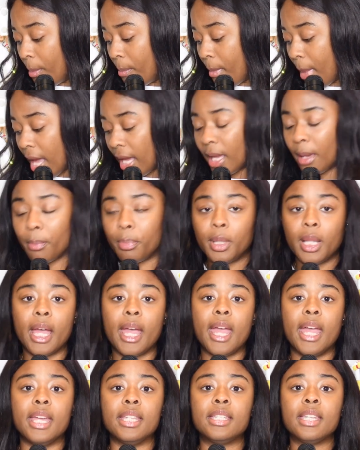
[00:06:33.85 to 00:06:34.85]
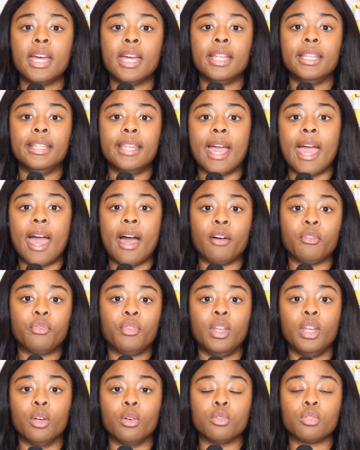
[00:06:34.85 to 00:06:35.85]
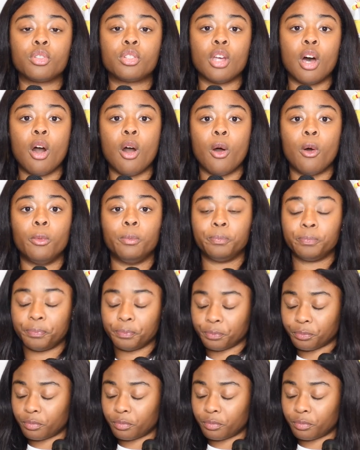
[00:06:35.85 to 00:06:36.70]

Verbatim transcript: making plays downfield. So